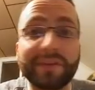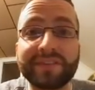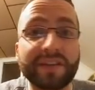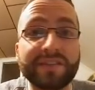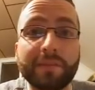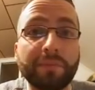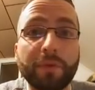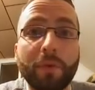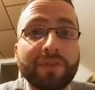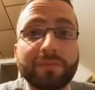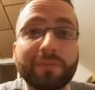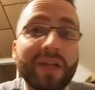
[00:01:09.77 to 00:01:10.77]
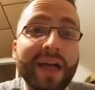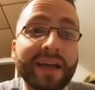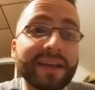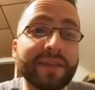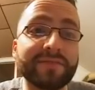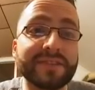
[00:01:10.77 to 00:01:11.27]
because I simply wasn't
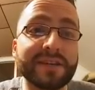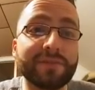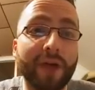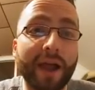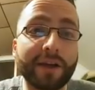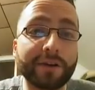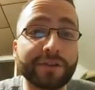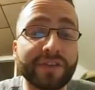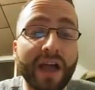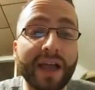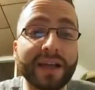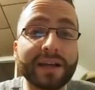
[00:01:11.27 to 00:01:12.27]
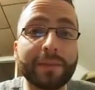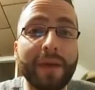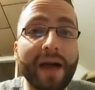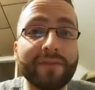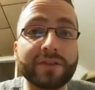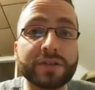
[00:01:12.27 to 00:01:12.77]
playing enough D-rankers, I ended up
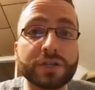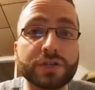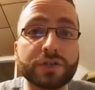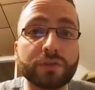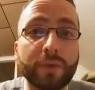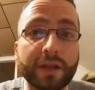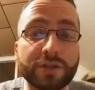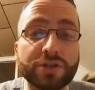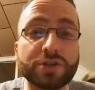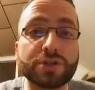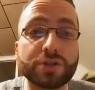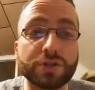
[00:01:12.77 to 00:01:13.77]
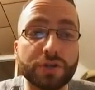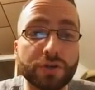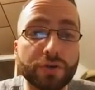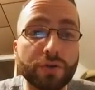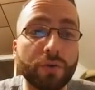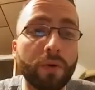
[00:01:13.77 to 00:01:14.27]
having to switch
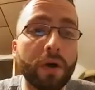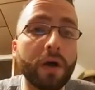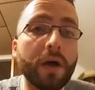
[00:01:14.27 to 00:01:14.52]
to